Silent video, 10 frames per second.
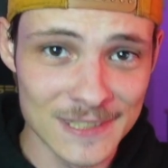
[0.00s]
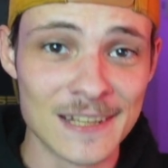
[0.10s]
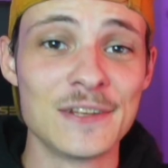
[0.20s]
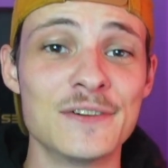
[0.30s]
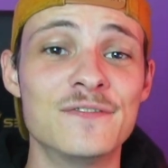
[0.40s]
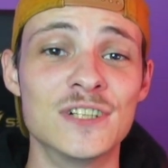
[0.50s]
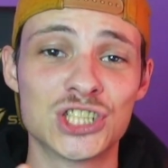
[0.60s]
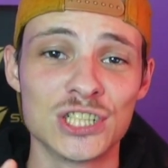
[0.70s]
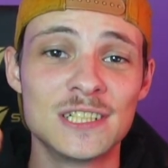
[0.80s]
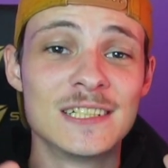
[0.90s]
than the
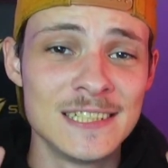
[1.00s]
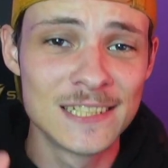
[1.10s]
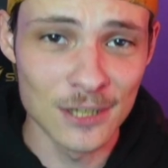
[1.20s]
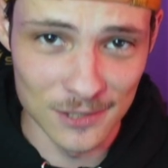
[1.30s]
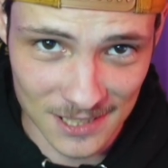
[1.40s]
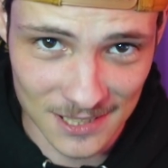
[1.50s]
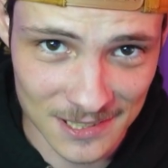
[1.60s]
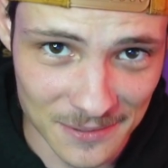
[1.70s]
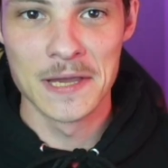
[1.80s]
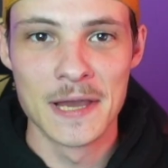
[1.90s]
Vision
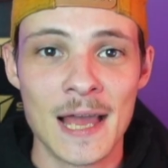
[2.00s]
ecosystem.